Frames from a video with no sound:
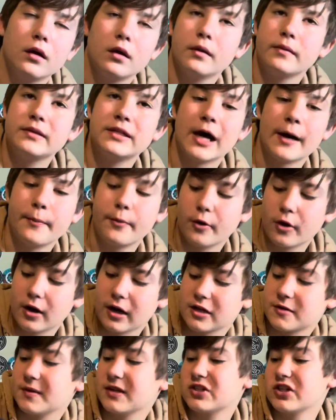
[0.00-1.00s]
topwater,
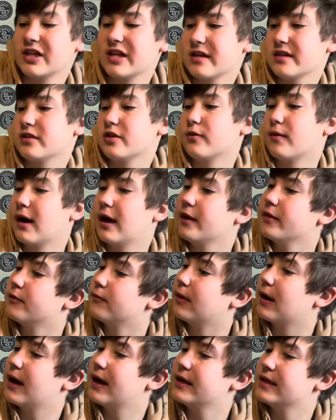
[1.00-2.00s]
especially because the rod. The
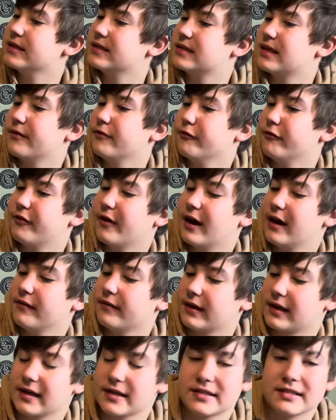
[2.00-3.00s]
rod is 7.5,
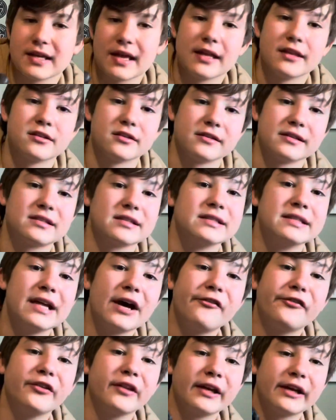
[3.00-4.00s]
like I said. So this is
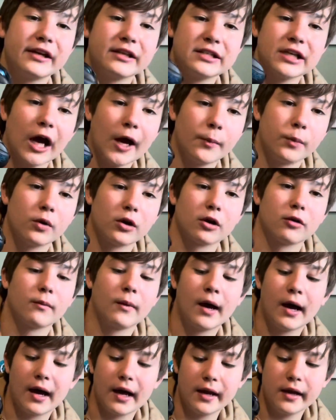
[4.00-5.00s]
definitely a good topwater
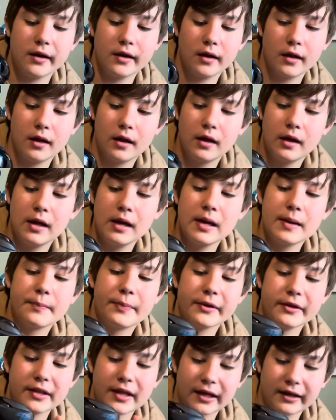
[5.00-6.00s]
rod,
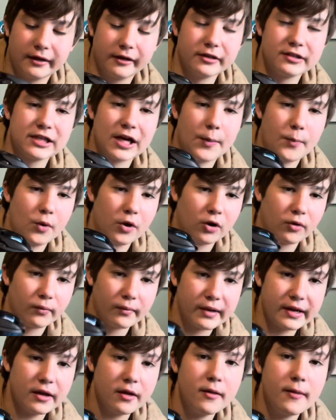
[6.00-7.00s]
but not a good topwater
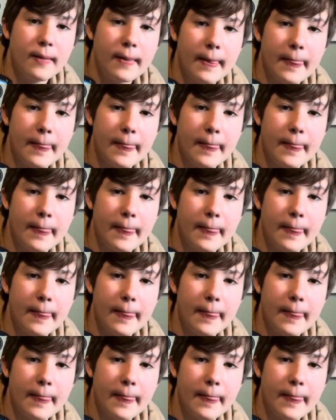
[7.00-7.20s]
reel.